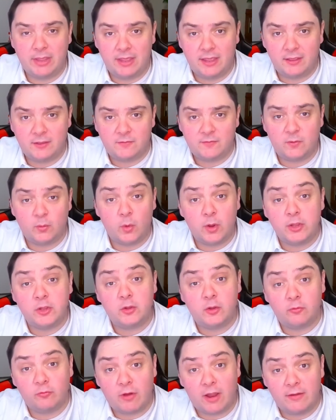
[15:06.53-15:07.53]
is for what you
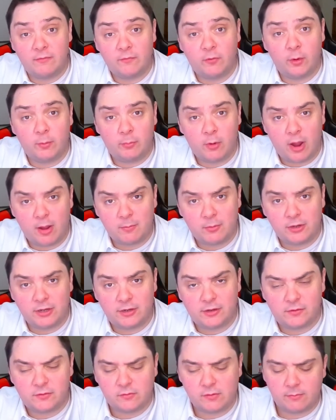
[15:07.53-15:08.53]
can write for a property
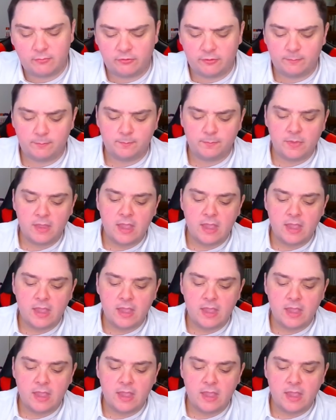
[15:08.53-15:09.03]
description.